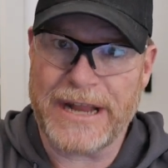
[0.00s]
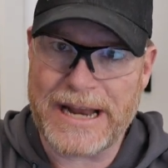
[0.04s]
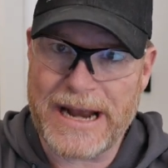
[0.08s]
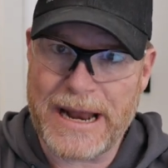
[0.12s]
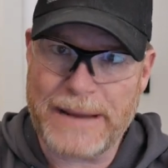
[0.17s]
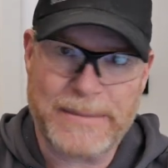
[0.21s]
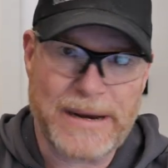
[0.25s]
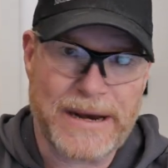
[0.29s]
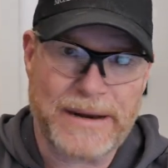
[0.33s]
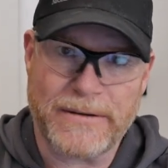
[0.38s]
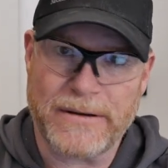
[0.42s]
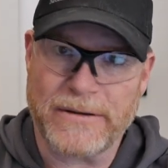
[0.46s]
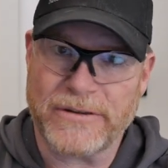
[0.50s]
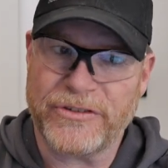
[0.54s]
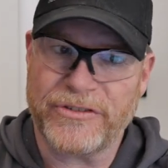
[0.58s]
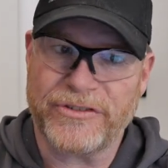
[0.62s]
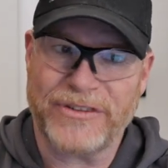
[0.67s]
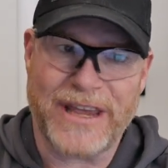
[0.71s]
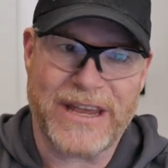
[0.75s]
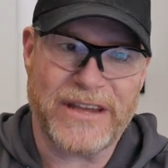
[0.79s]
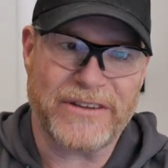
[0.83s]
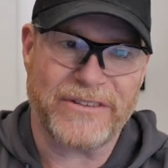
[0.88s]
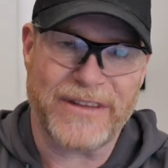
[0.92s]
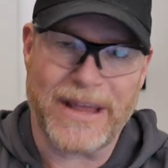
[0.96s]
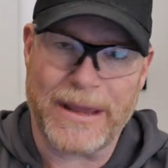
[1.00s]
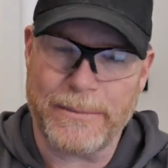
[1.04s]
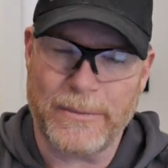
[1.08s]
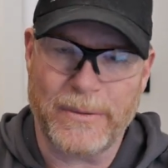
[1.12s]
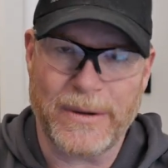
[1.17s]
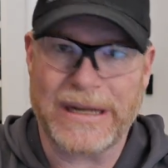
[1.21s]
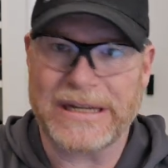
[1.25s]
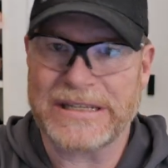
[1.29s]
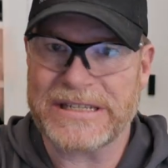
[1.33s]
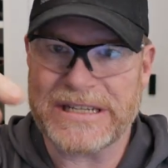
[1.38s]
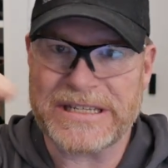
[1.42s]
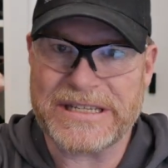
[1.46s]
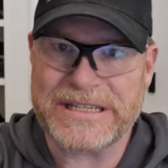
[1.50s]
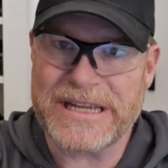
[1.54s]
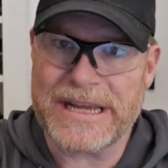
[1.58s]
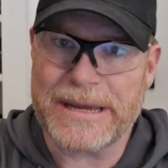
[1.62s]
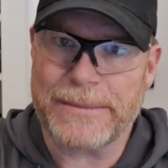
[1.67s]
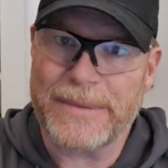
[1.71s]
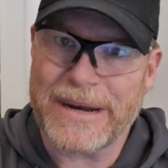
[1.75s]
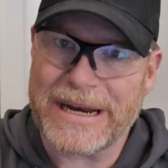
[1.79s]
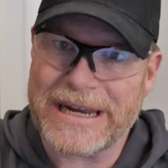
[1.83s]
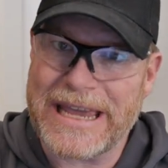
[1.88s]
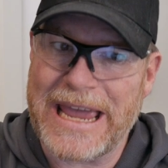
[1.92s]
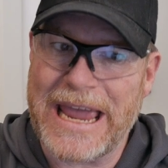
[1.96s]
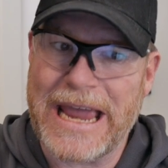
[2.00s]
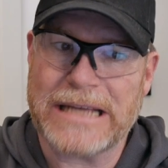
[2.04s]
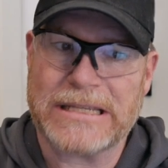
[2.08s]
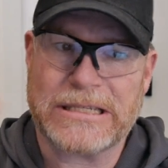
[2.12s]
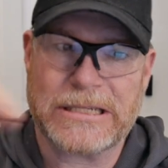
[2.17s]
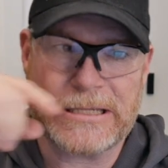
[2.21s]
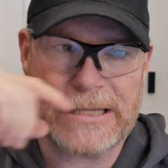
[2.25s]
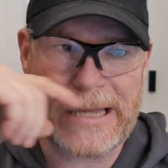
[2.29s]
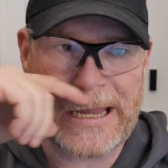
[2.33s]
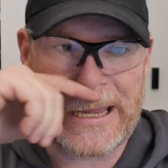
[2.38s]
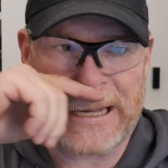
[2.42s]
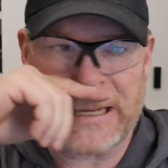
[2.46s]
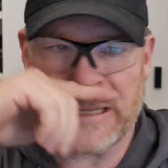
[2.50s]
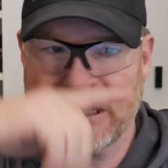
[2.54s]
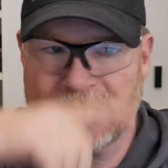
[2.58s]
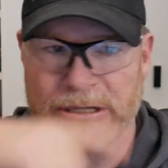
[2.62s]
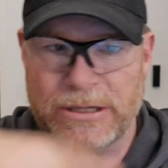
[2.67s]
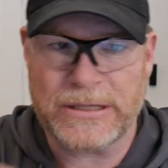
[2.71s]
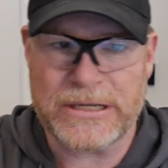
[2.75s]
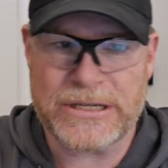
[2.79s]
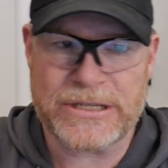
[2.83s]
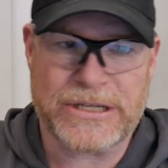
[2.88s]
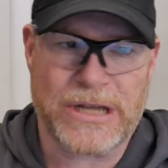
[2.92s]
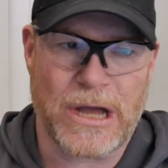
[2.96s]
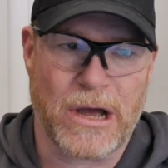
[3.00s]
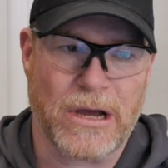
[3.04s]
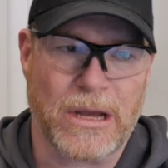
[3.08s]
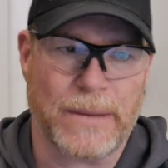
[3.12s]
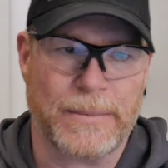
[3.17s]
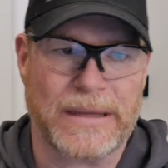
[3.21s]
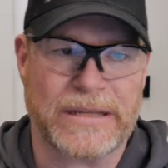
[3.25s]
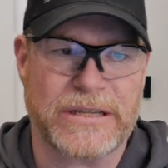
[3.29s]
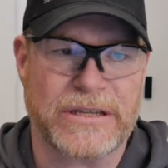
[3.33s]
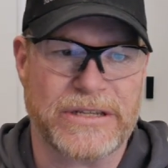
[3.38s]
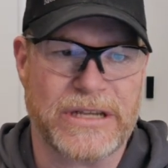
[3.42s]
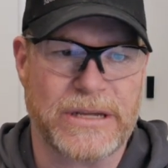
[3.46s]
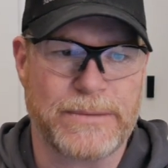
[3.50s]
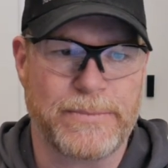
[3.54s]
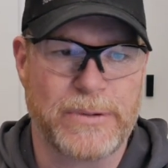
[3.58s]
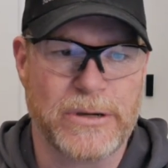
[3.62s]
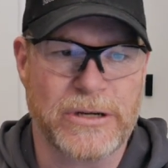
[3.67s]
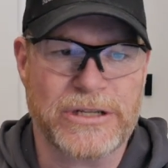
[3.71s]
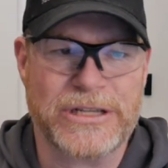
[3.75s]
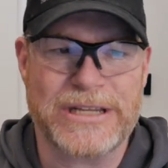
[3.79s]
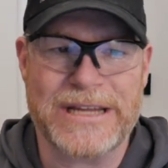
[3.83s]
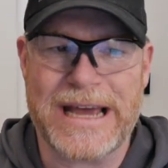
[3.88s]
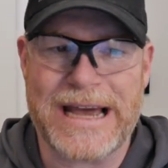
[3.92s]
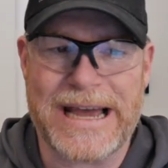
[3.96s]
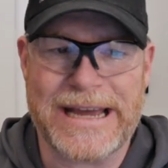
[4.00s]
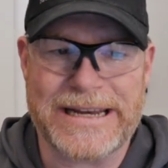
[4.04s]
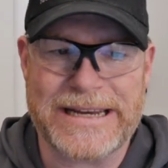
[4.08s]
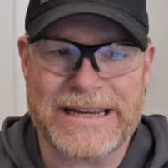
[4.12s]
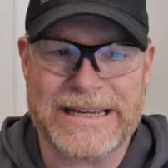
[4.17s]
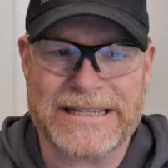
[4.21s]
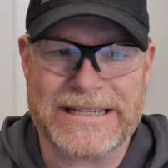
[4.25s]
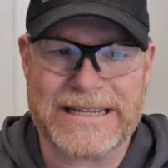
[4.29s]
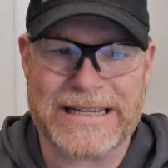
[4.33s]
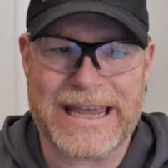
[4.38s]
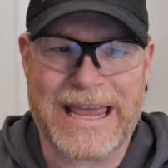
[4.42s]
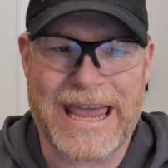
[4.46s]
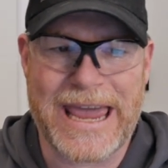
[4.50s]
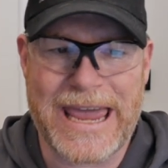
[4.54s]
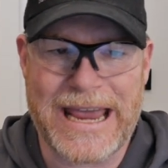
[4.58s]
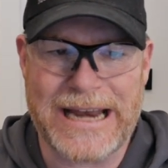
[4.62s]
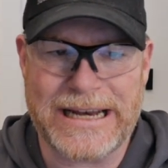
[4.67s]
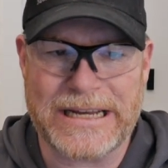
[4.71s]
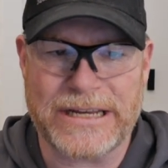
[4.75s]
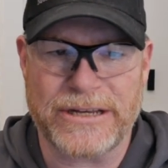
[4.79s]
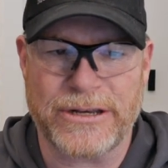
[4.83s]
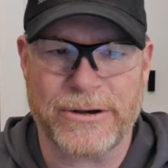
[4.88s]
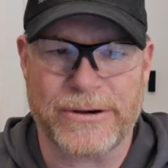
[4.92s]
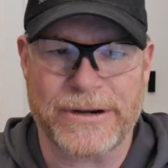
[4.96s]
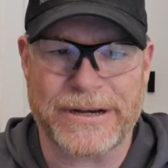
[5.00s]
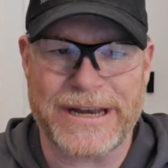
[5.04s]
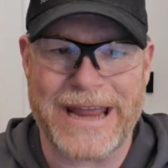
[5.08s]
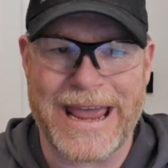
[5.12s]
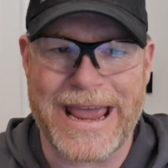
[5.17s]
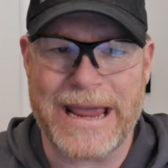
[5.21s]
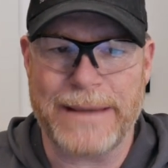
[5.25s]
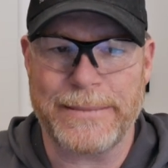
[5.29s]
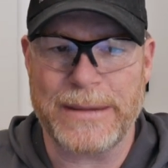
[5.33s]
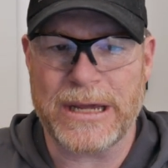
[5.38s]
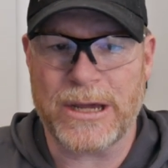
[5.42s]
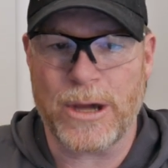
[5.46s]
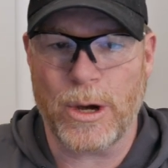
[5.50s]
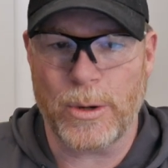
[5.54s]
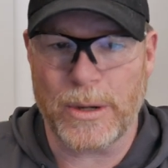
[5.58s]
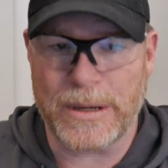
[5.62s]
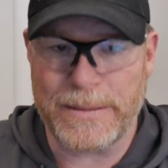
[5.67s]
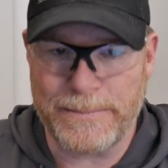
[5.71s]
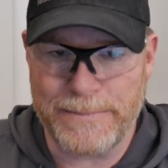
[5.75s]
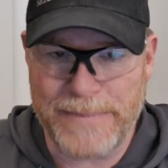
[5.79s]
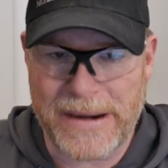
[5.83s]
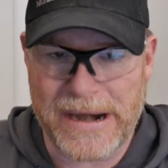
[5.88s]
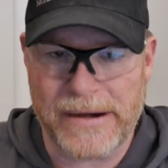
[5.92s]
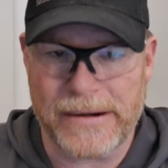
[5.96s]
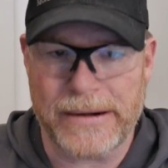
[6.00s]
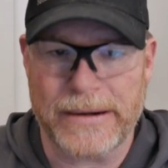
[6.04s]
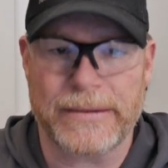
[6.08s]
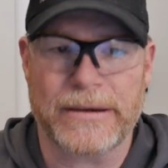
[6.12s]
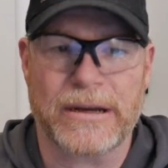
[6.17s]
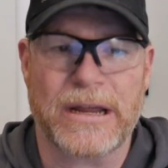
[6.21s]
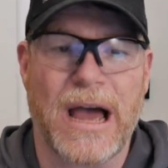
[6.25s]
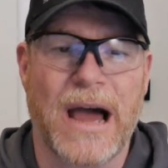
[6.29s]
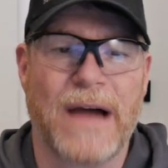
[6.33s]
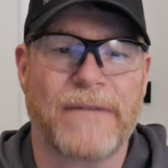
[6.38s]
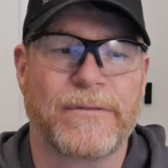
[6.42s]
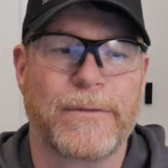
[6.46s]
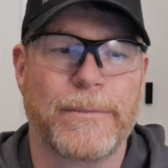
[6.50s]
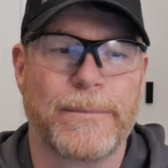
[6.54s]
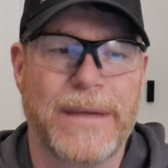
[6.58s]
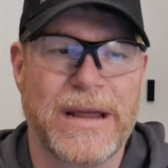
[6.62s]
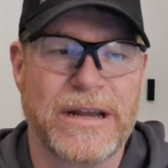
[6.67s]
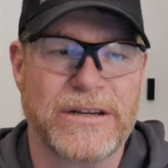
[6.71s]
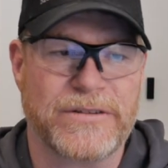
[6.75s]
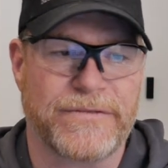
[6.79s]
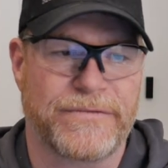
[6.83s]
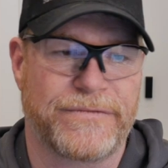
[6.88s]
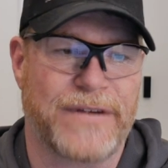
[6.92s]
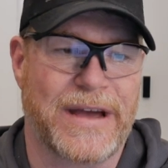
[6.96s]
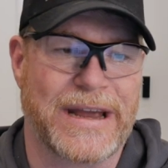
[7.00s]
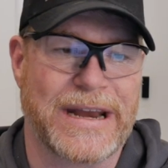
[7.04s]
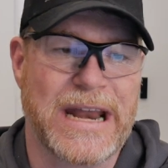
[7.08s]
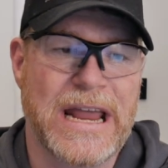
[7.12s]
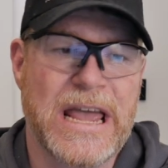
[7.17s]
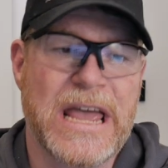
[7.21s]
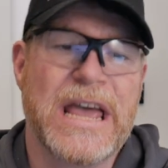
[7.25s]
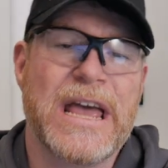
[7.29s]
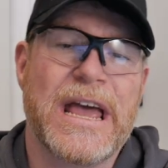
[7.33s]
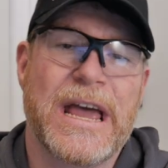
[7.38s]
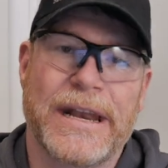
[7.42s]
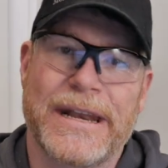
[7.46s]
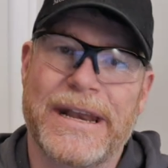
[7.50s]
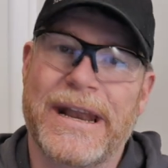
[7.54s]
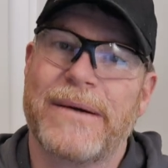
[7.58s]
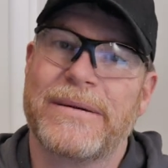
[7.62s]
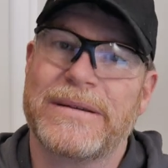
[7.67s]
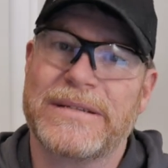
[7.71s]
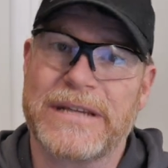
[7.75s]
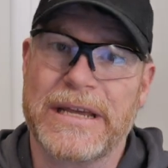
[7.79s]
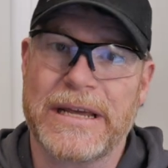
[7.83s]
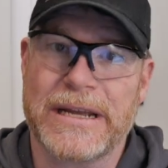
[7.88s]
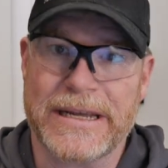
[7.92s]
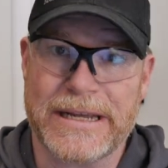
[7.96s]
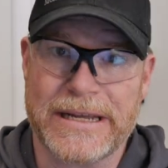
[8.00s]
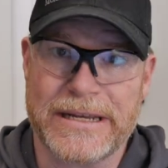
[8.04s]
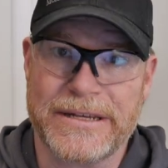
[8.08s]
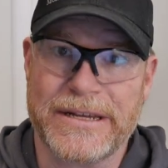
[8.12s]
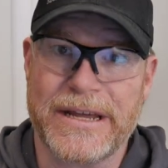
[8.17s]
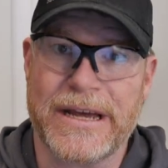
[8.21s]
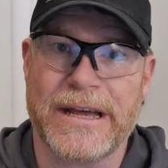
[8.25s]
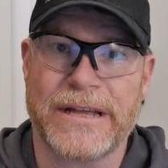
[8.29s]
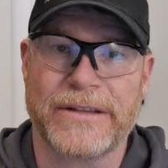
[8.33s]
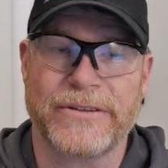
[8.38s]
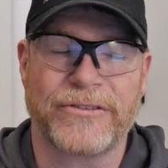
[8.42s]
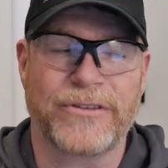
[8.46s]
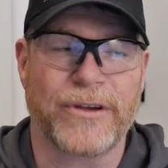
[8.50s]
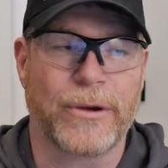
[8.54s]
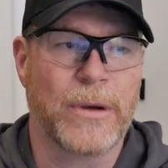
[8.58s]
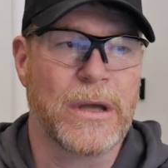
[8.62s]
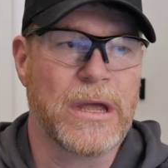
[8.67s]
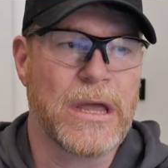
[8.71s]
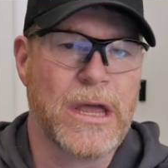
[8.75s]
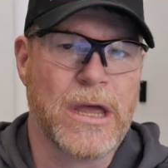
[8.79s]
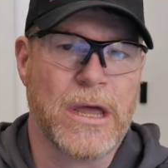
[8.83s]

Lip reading: And I'm not even going to say his name. Well, I just did, but I can't stand it. So let's talk about this. He pushed the idea as a candidate during the Amy Coney Barrett confirmation fight. Now he's getting it done. So